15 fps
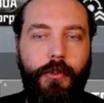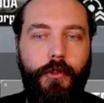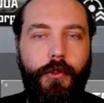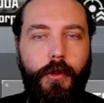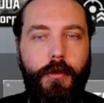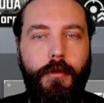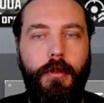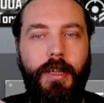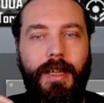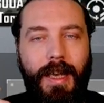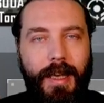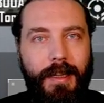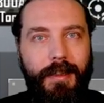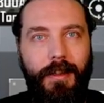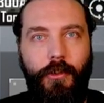So
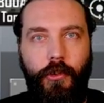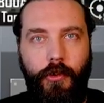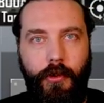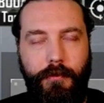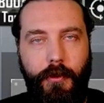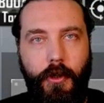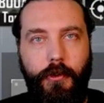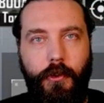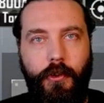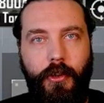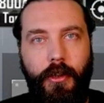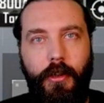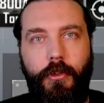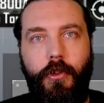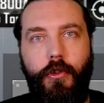again, this is a
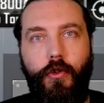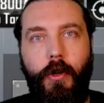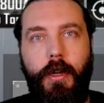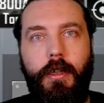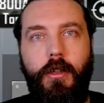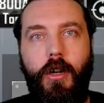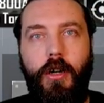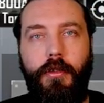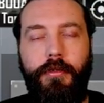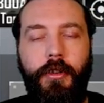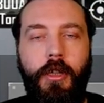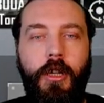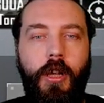versatility trade-off